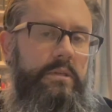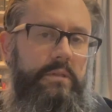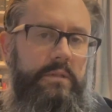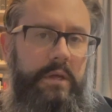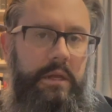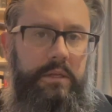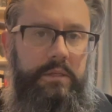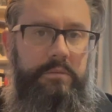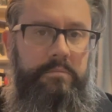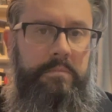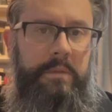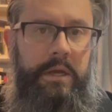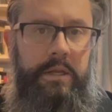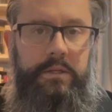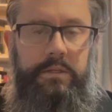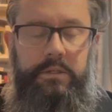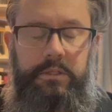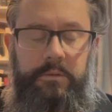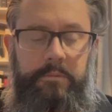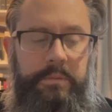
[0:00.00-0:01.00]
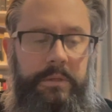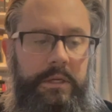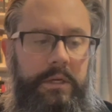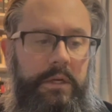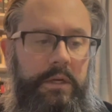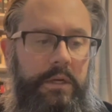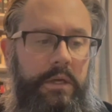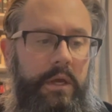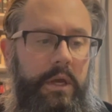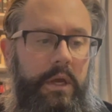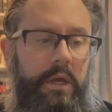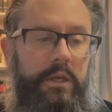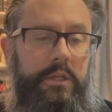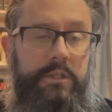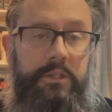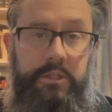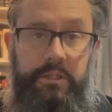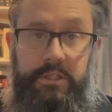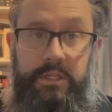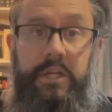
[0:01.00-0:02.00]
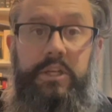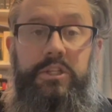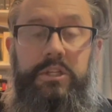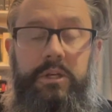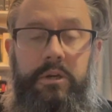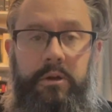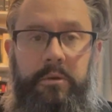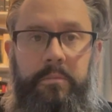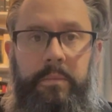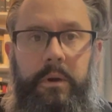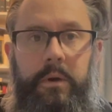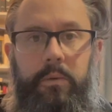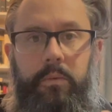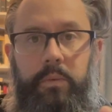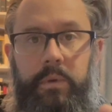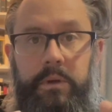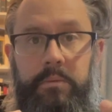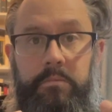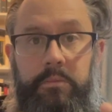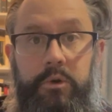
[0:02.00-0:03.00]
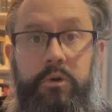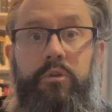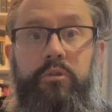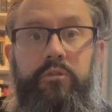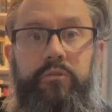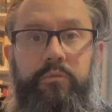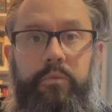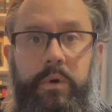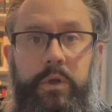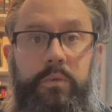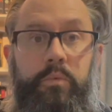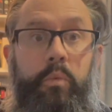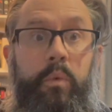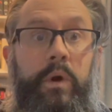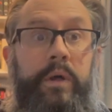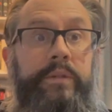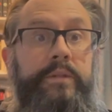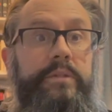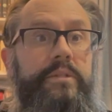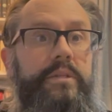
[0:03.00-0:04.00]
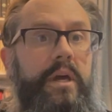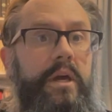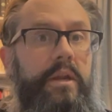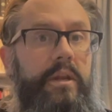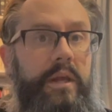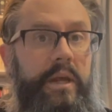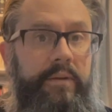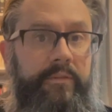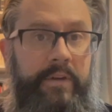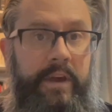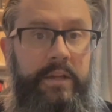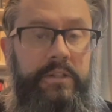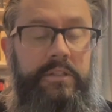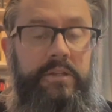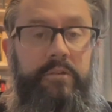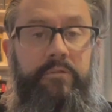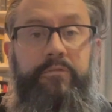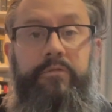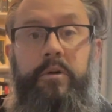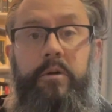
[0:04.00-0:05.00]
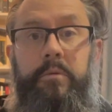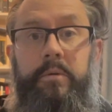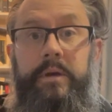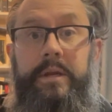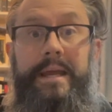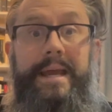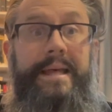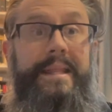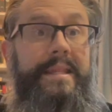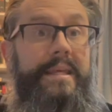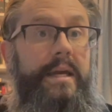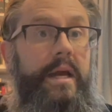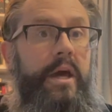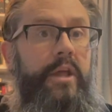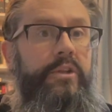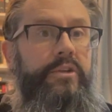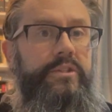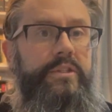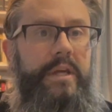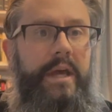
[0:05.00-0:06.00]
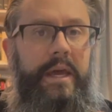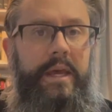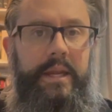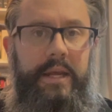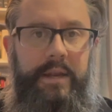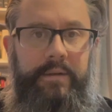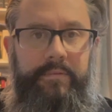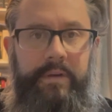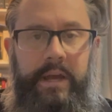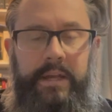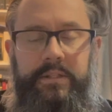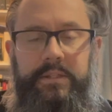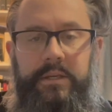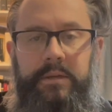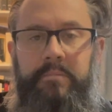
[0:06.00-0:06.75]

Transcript: that is meant to be just stationary, but we move with one side advancing forward and the other side advancing